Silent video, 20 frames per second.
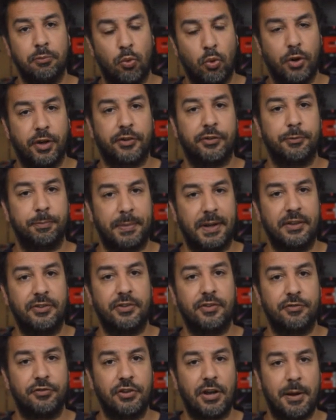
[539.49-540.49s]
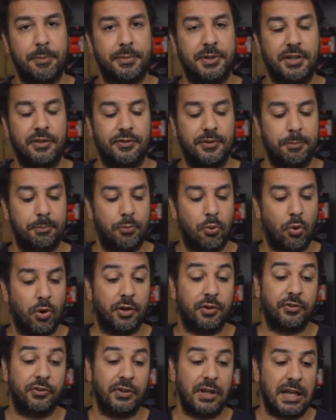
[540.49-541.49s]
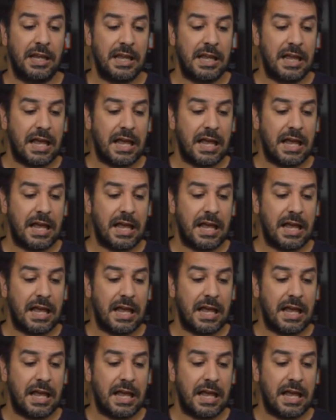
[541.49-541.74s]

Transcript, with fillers: more expensive Japanese imports,